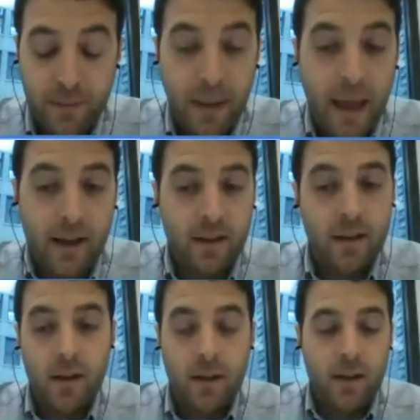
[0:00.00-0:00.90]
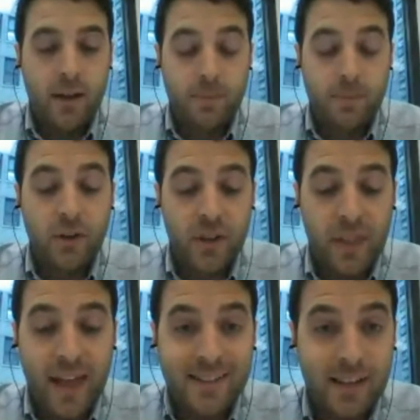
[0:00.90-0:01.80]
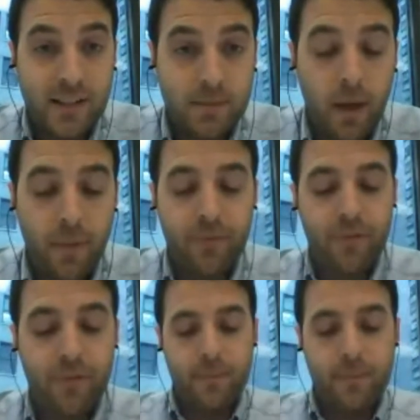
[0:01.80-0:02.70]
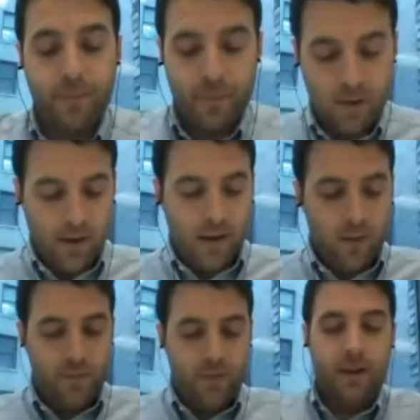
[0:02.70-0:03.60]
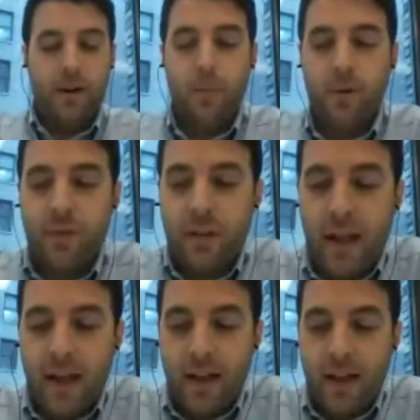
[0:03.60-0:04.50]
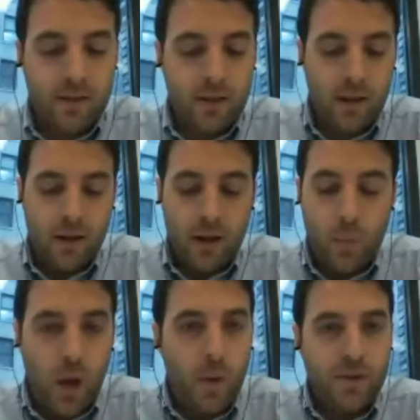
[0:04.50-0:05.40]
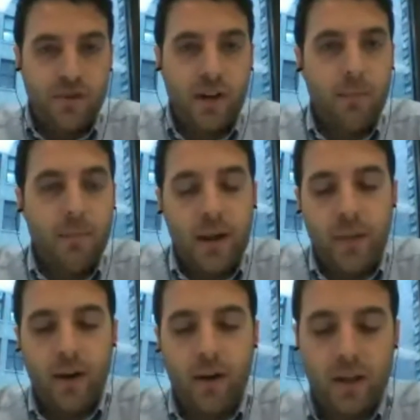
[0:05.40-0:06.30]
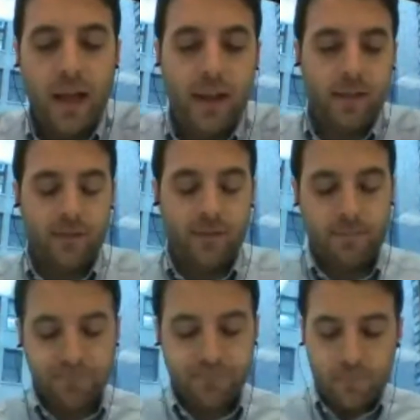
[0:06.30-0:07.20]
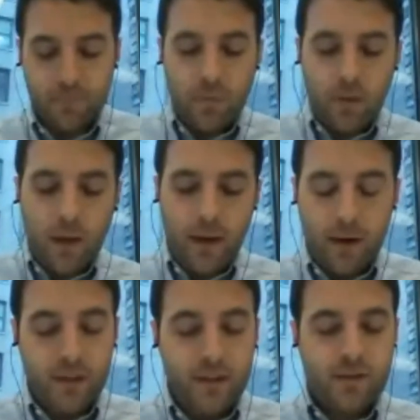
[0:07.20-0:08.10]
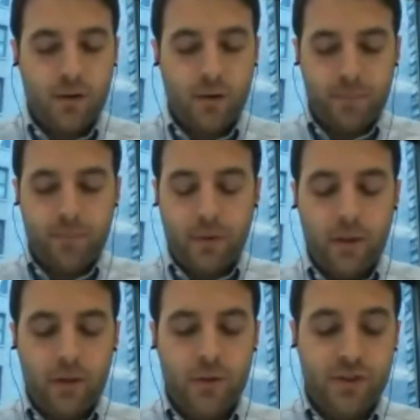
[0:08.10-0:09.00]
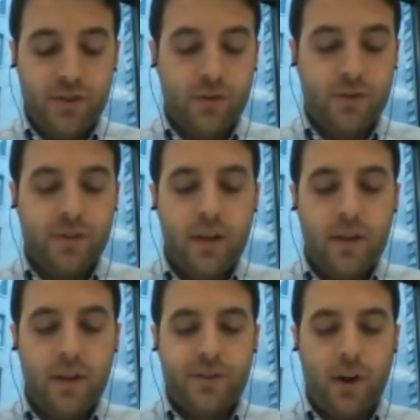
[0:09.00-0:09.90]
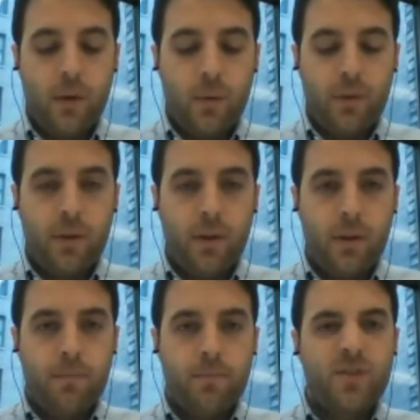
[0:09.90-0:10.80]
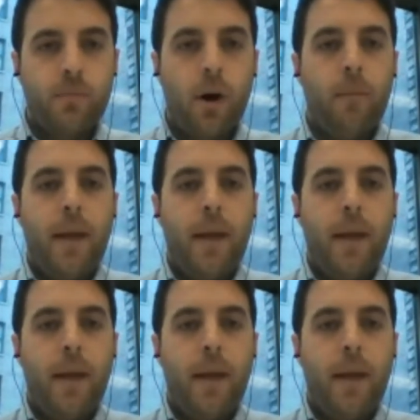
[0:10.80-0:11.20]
feedback, especially the last 6 months. We've had a number of clients, and we always recommend that our clients, our LeadServe users, start with a small,